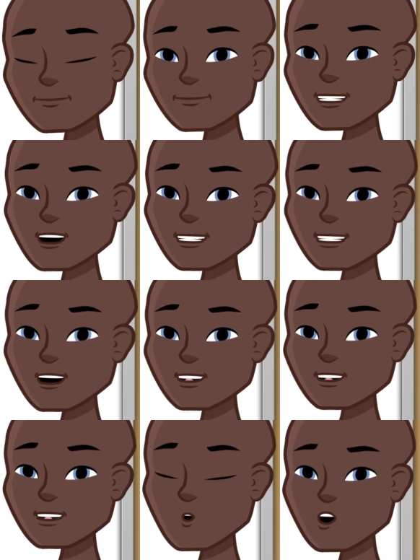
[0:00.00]
So here's
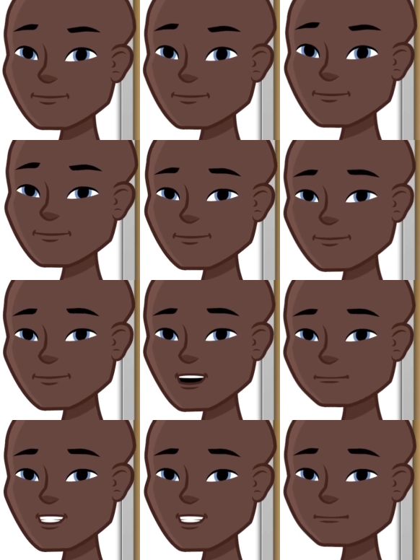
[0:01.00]
the rule.
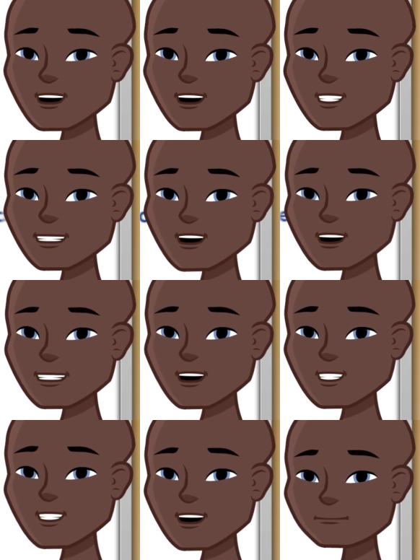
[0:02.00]
If a dependent clause
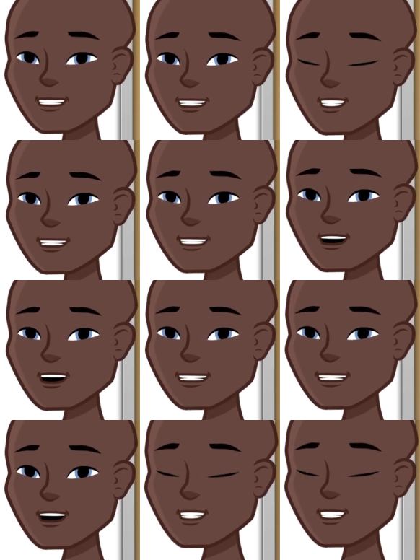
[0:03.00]
comes at the beginning of the
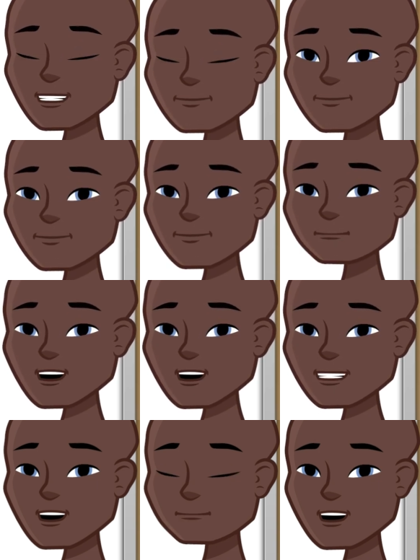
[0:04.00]
sentence, put a
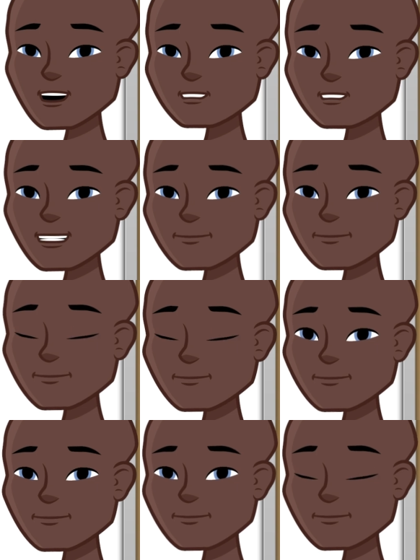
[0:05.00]
comma after it.
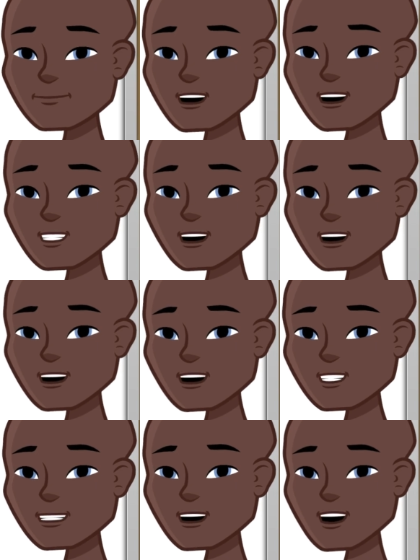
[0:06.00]
But if it comes at
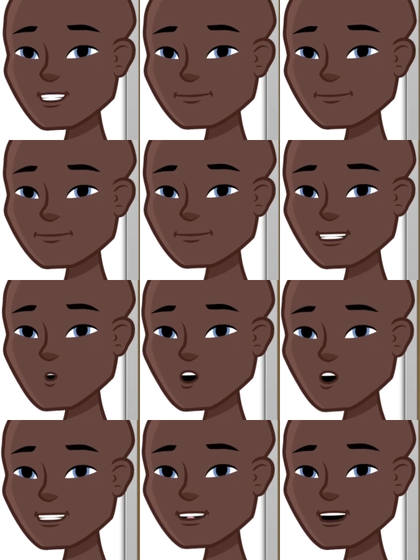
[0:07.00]
the end, you
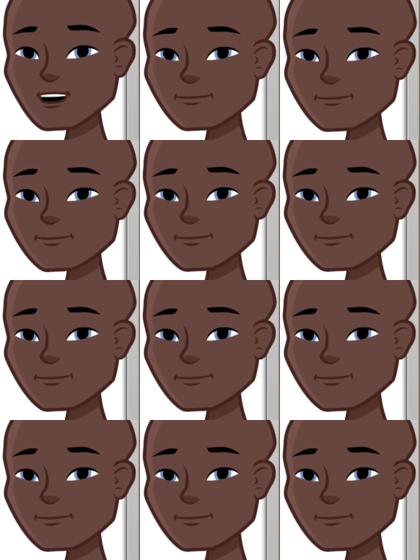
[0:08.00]
won't need one.